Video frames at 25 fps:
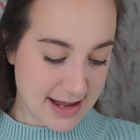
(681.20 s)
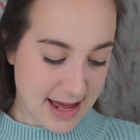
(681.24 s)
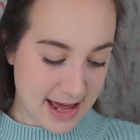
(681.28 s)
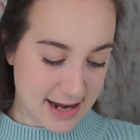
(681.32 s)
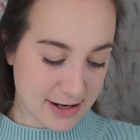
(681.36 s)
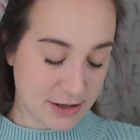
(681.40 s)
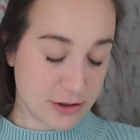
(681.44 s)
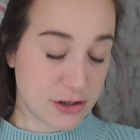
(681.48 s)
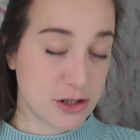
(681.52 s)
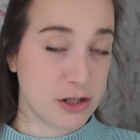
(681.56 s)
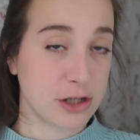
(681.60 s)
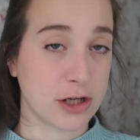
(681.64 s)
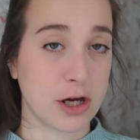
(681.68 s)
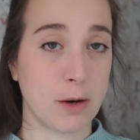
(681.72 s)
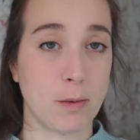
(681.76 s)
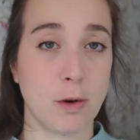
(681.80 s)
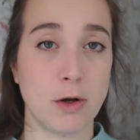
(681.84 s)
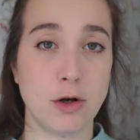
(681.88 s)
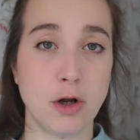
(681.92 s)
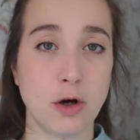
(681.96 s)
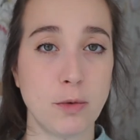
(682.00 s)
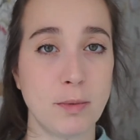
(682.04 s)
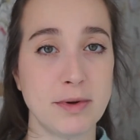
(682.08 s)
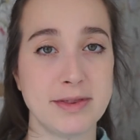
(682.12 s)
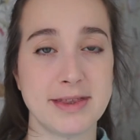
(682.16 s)
then to go
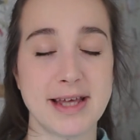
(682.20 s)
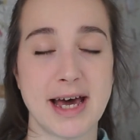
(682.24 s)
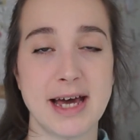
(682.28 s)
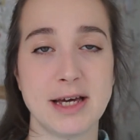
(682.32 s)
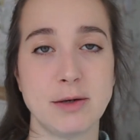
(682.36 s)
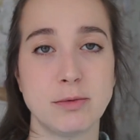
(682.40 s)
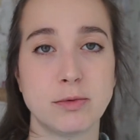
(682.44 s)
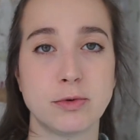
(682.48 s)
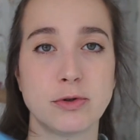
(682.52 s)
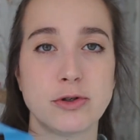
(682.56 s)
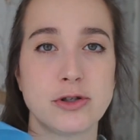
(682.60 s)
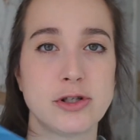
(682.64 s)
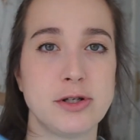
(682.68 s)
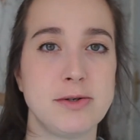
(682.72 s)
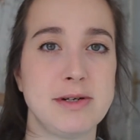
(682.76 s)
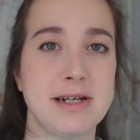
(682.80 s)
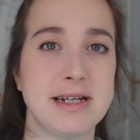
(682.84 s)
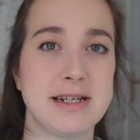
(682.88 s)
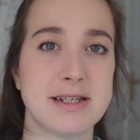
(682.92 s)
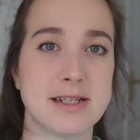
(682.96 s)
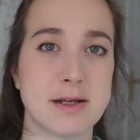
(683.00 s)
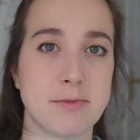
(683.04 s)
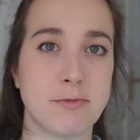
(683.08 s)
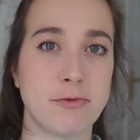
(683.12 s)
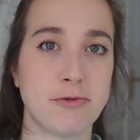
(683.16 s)
along with that, you also
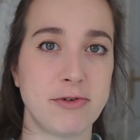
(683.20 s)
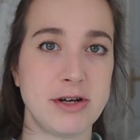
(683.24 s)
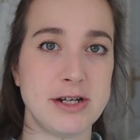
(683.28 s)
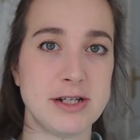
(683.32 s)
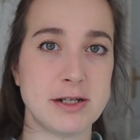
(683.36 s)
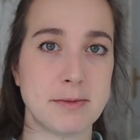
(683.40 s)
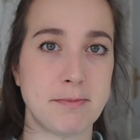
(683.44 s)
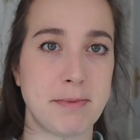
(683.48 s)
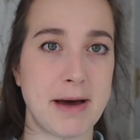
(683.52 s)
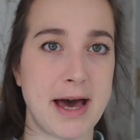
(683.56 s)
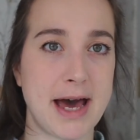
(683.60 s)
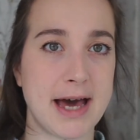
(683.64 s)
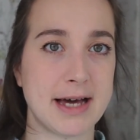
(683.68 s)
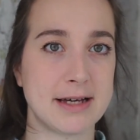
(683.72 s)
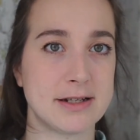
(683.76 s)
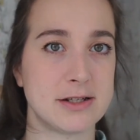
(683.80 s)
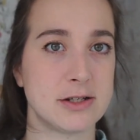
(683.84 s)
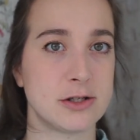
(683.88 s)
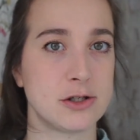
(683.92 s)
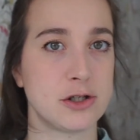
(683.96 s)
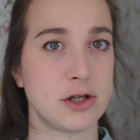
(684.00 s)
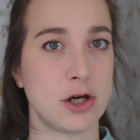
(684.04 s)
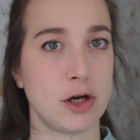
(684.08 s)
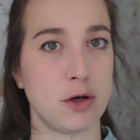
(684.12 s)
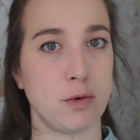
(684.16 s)
need some freezer bags.
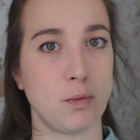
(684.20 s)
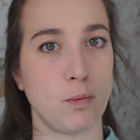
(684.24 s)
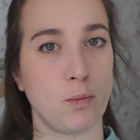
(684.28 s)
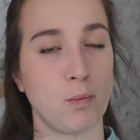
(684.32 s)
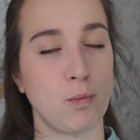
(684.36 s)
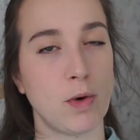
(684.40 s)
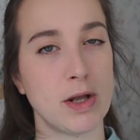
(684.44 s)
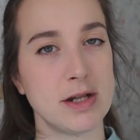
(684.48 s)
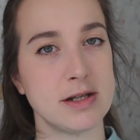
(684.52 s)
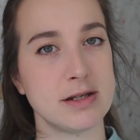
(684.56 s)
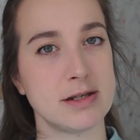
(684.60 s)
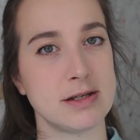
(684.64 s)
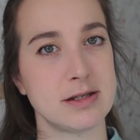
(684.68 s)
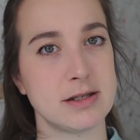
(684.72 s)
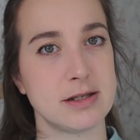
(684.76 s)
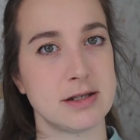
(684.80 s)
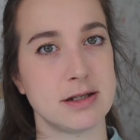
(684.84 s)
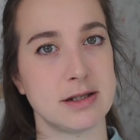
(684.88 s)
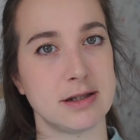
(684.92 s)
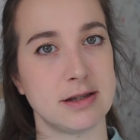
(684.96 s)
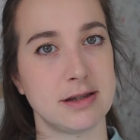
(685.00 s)
So once